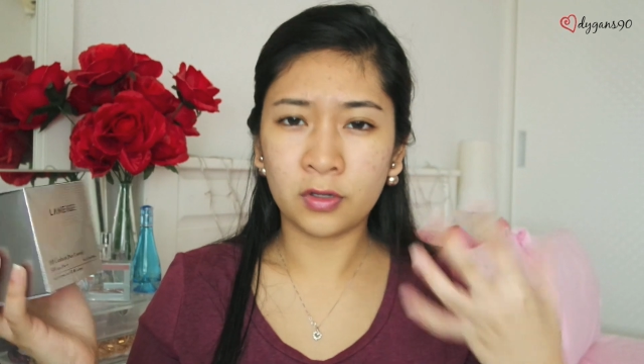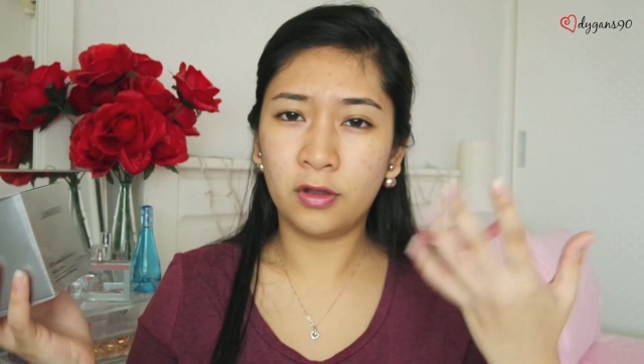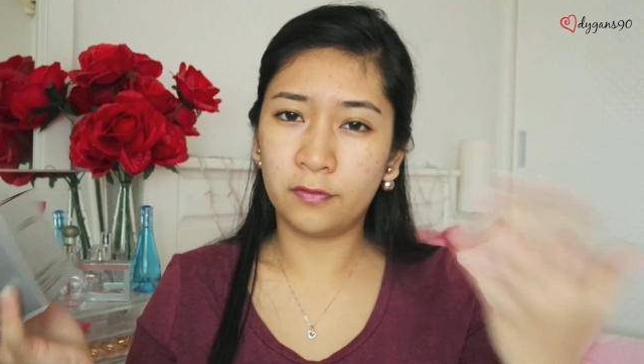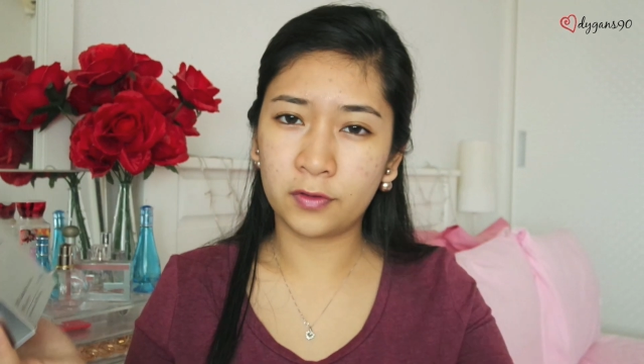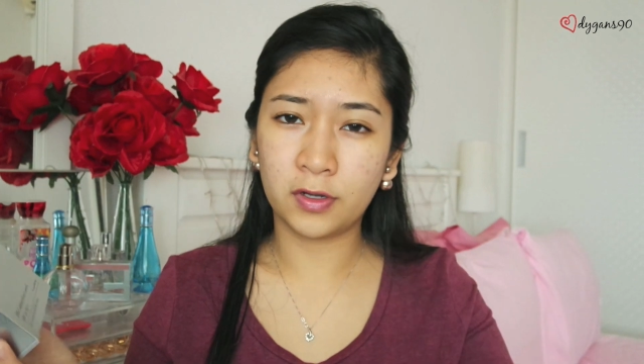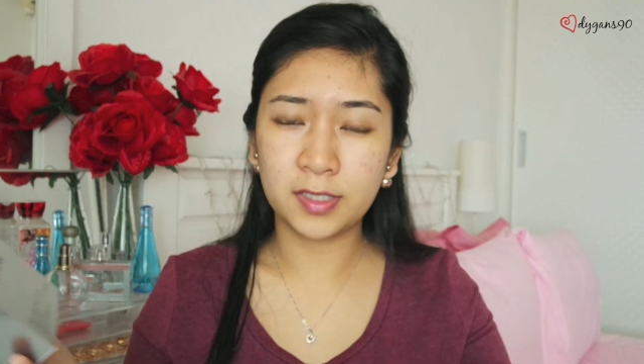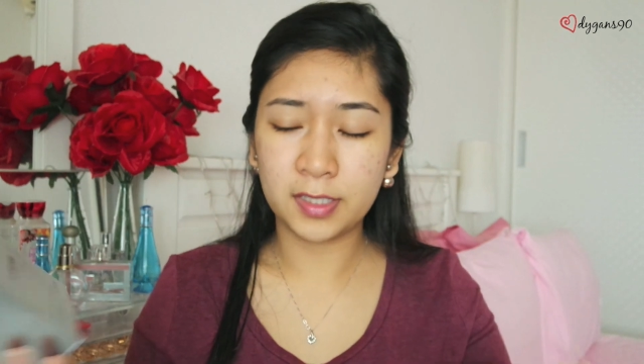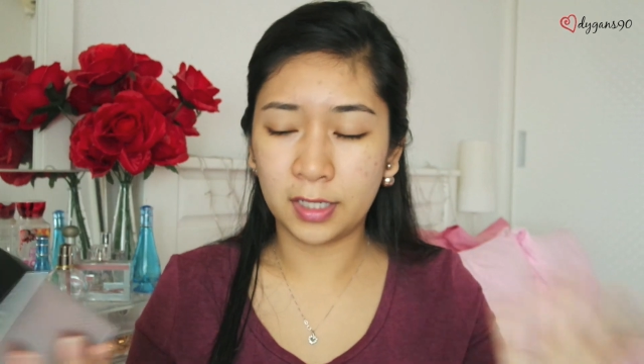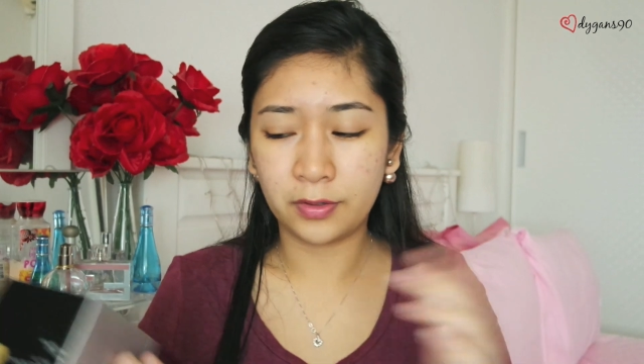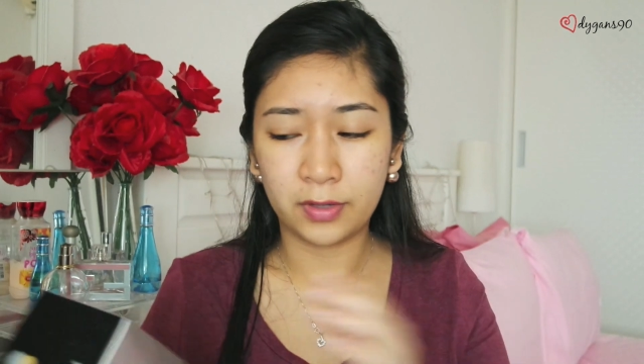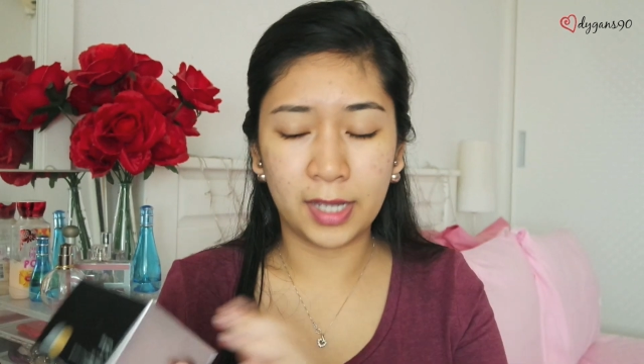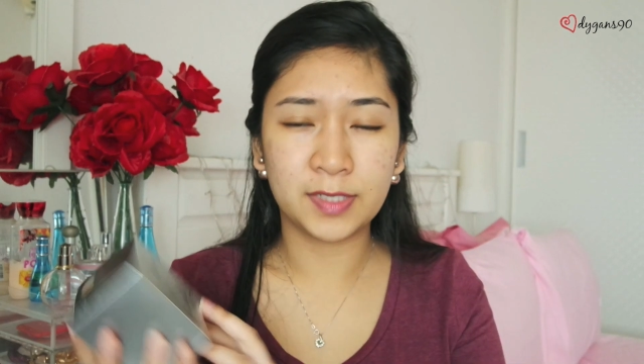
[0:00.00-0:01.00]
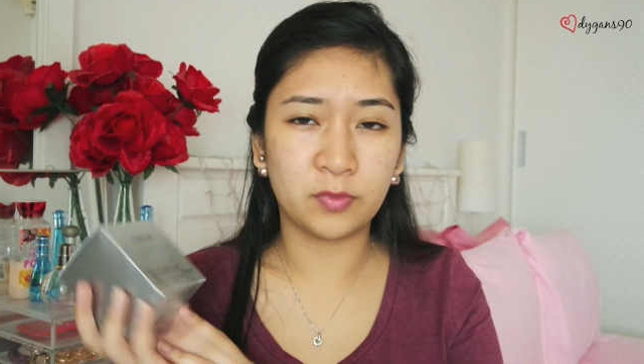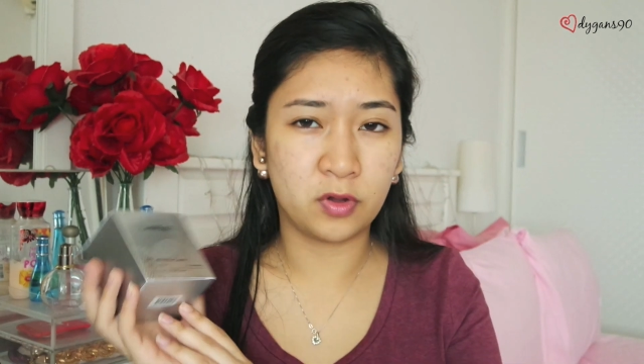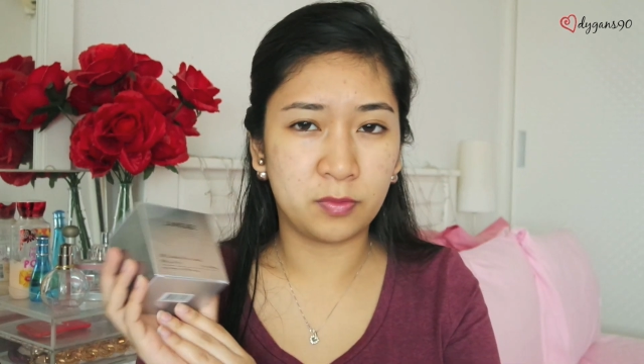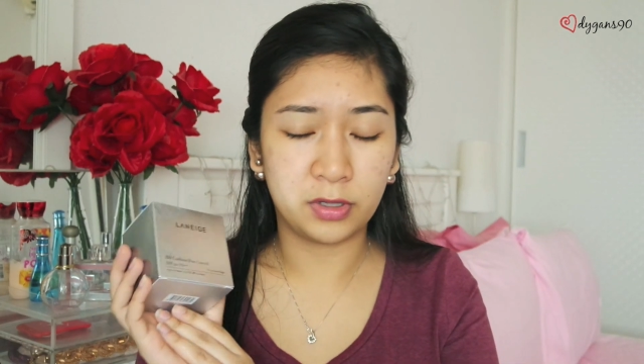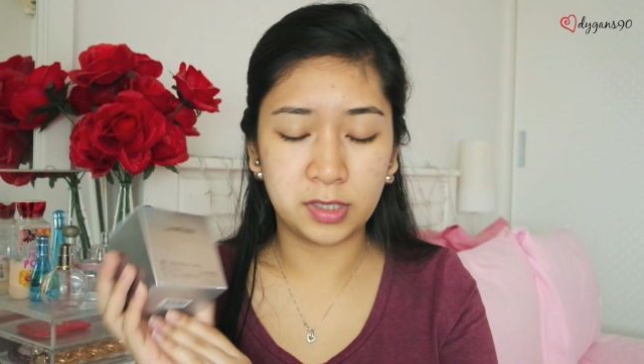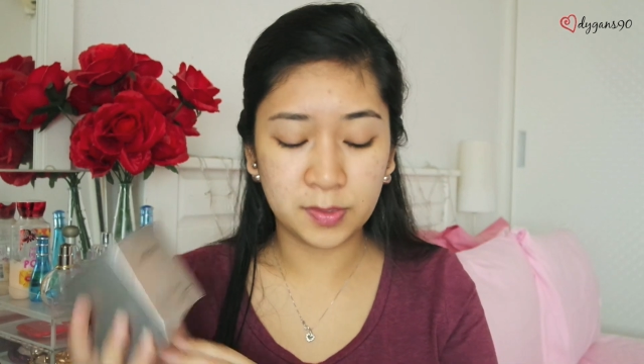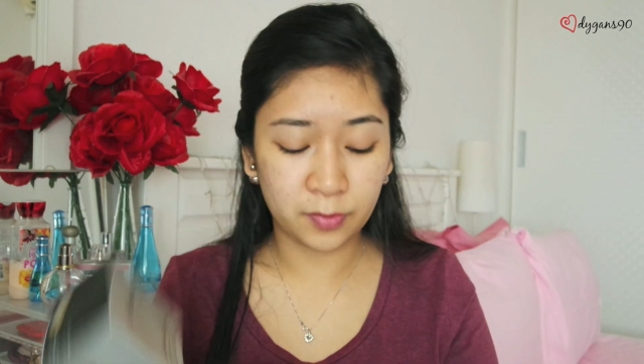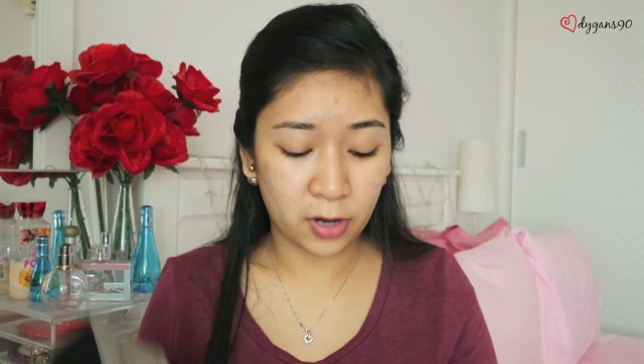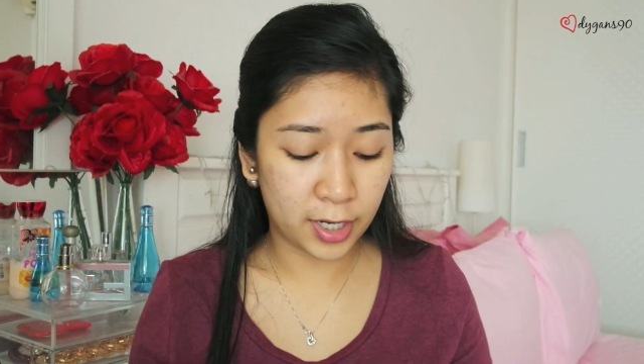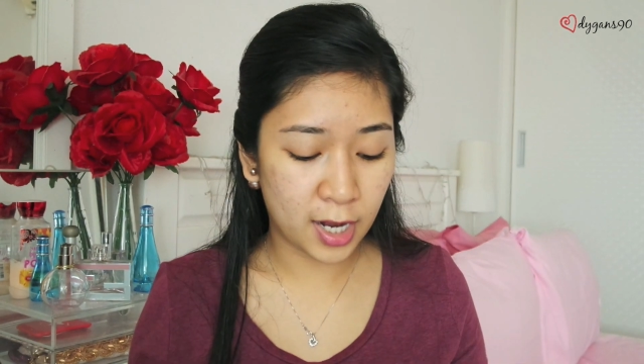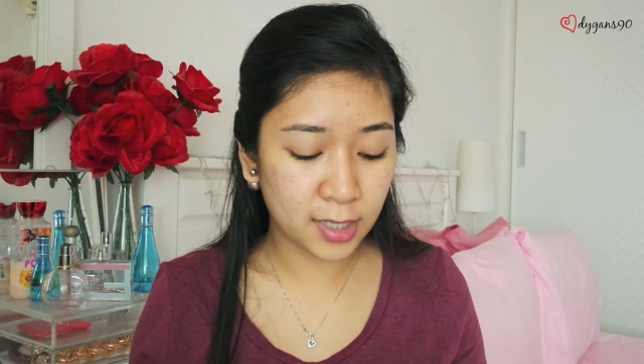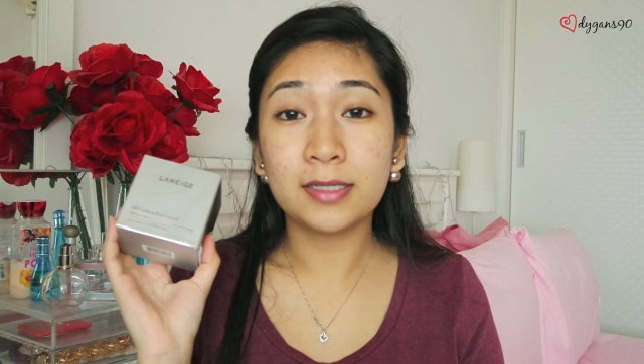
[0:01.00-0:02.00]
of course, tell you guys more about this
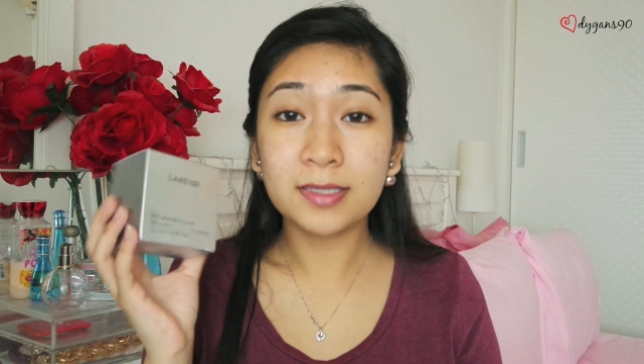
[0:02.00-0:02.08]
product.